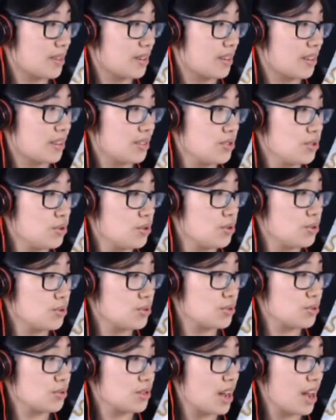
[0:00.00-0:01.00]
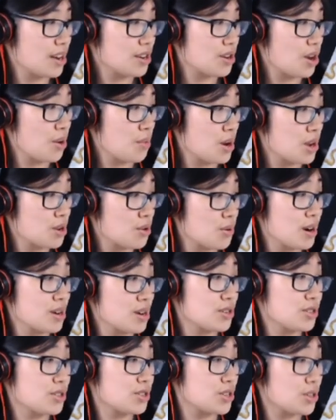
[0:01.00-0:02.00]
You do not know what you are
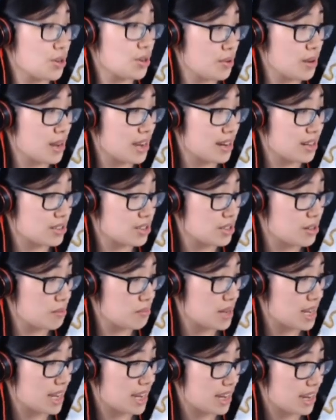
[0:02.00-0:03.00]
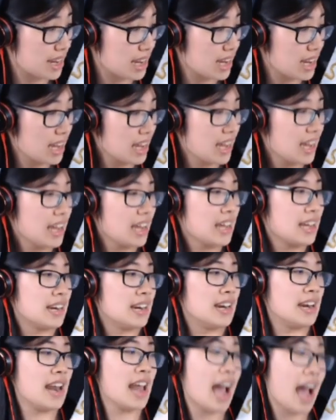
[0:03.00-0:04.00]
doing to me.
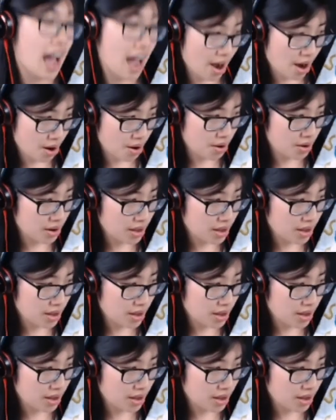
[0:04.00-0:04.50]
Now,